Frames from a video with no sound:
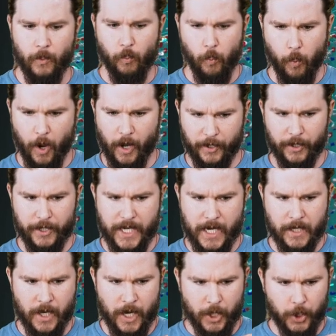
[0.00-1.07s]
water
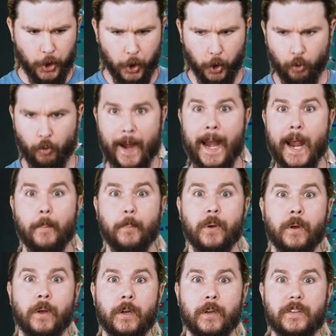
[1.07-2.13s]
can trap
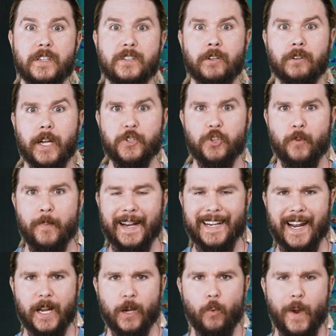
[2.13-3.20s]
these
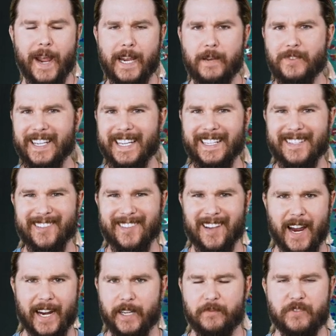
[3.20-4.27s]
electromagnetic waves
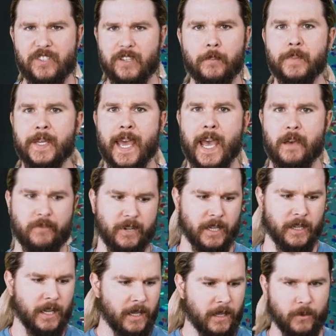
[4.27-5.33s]
inside of some cavity,
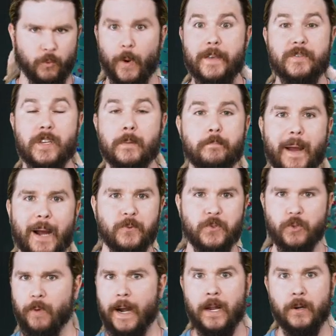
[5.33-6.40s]
and the waves can
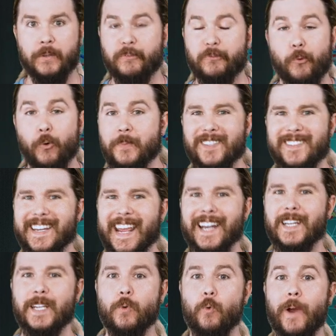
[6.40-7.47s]
bounce around and form
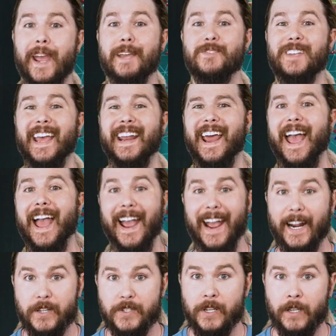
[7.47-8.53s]
standing waves and
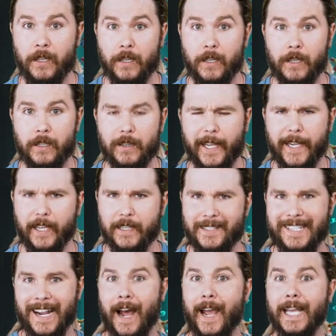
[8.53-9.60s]
act like a
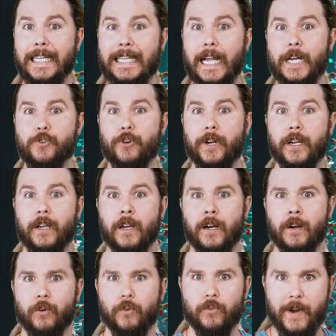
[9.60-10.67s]
dielectric
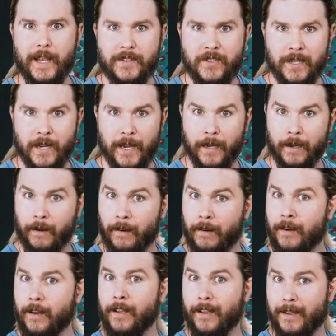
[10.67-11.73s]
resonator.
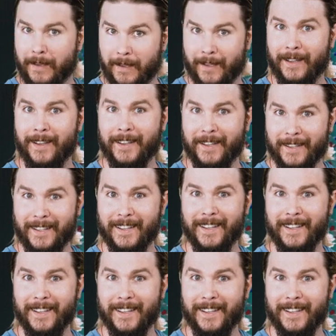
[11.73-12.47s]
Huh?